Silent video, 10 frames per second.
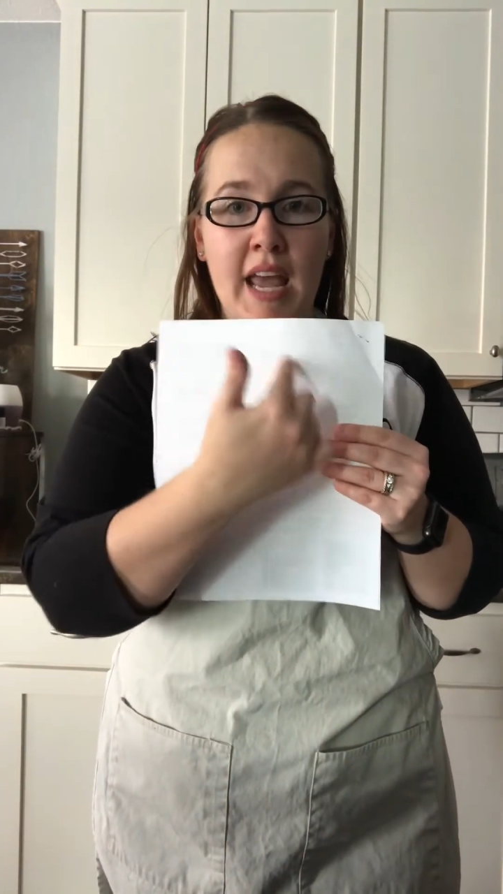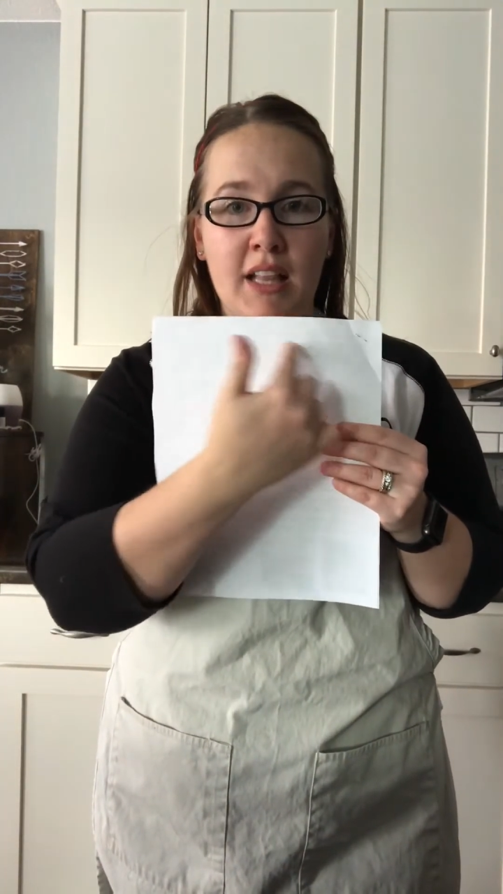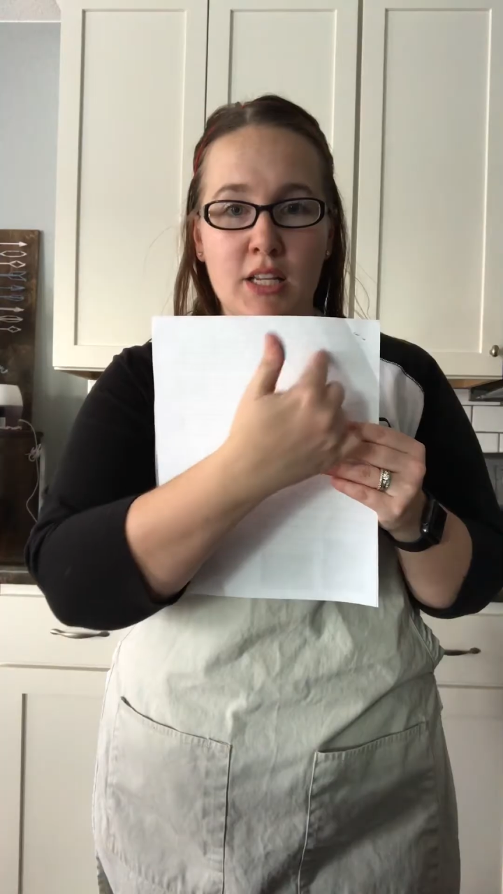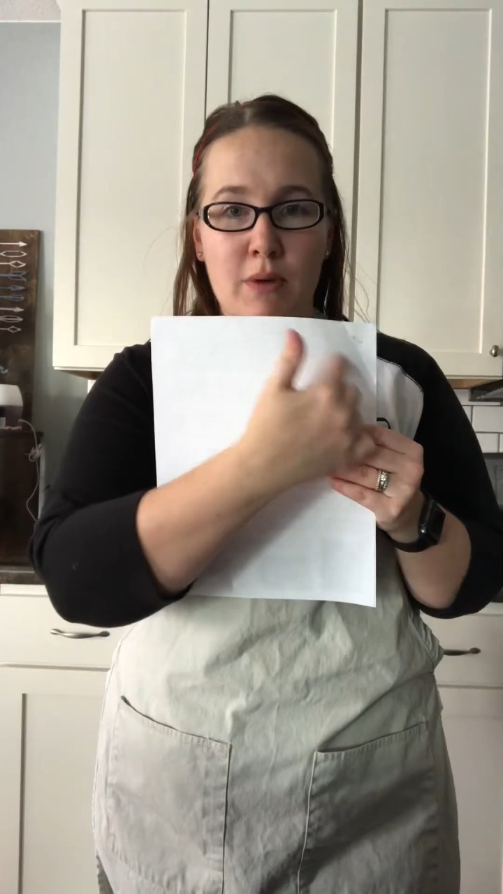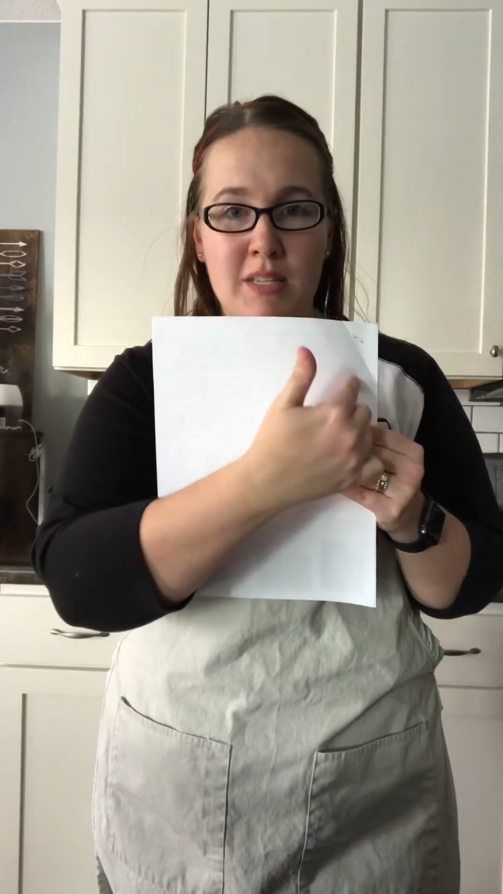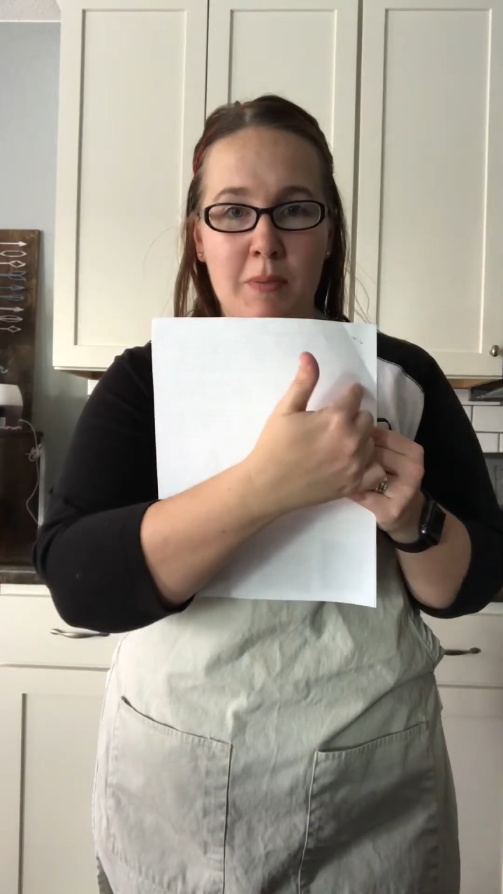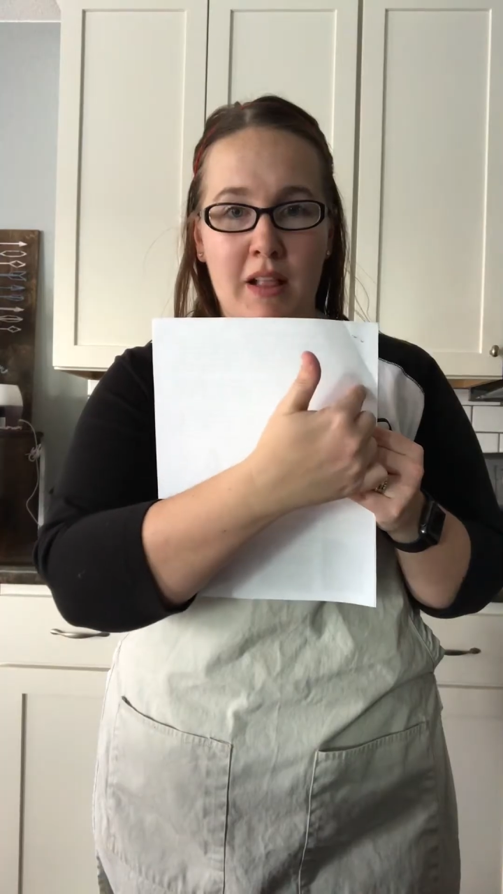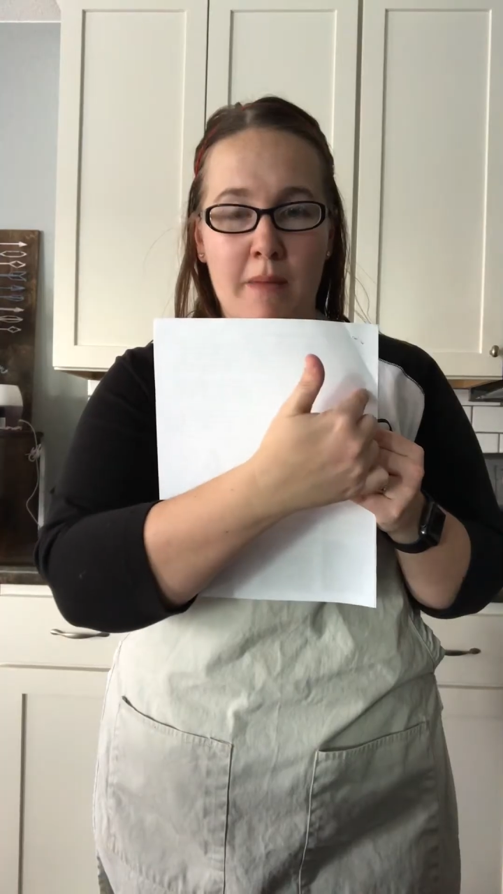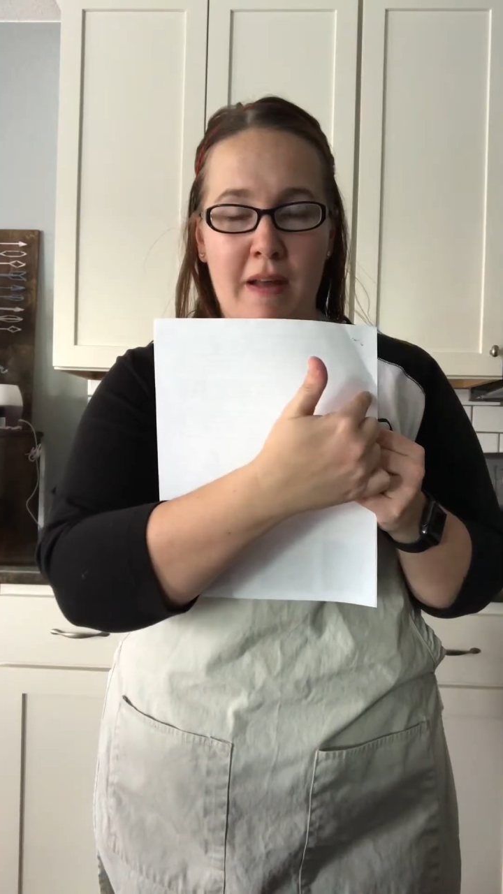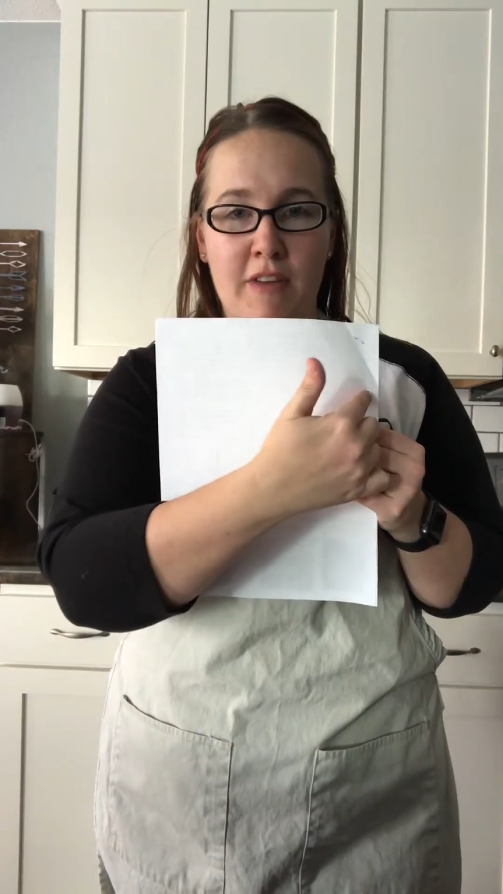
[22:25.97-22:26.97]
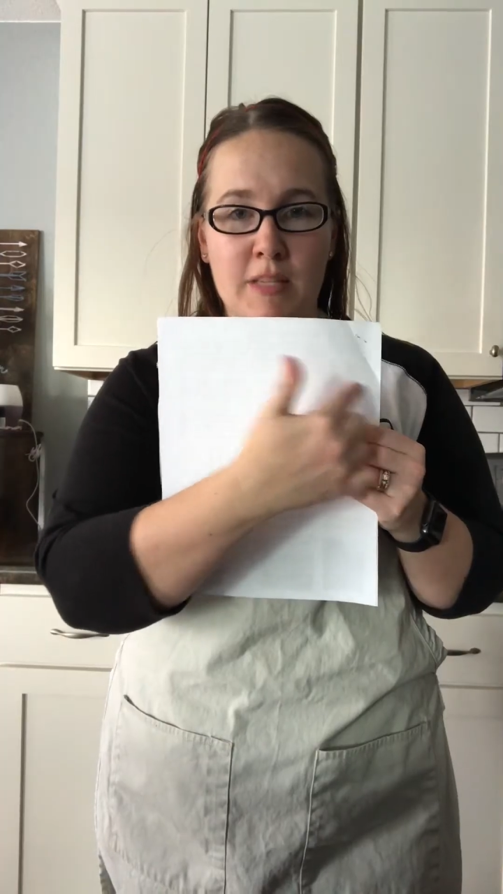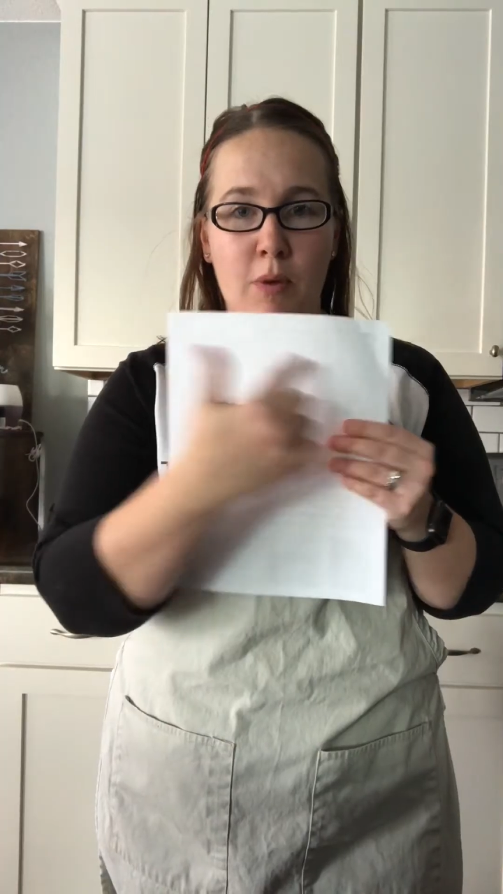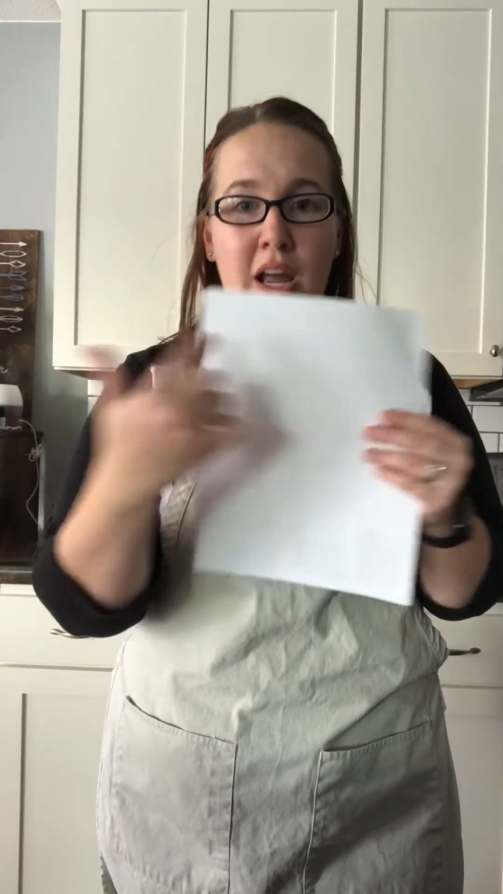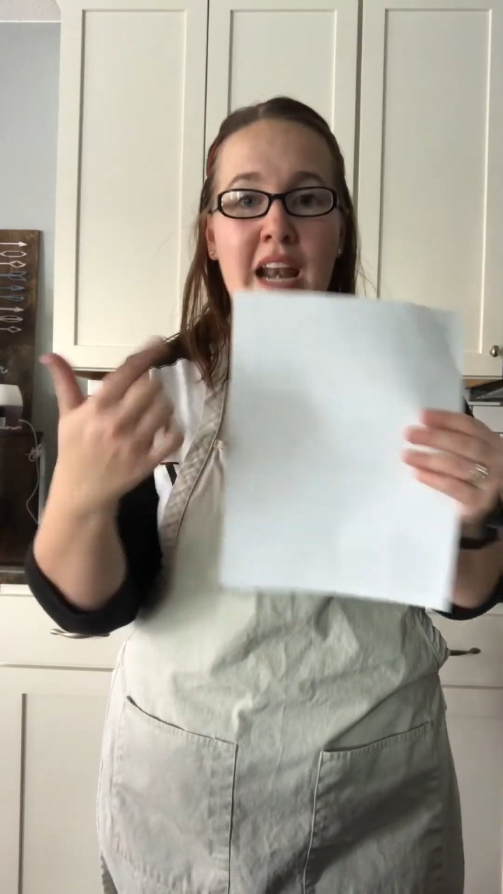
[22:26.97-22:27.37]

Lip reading: Kayla's Recipe Club on Facebook.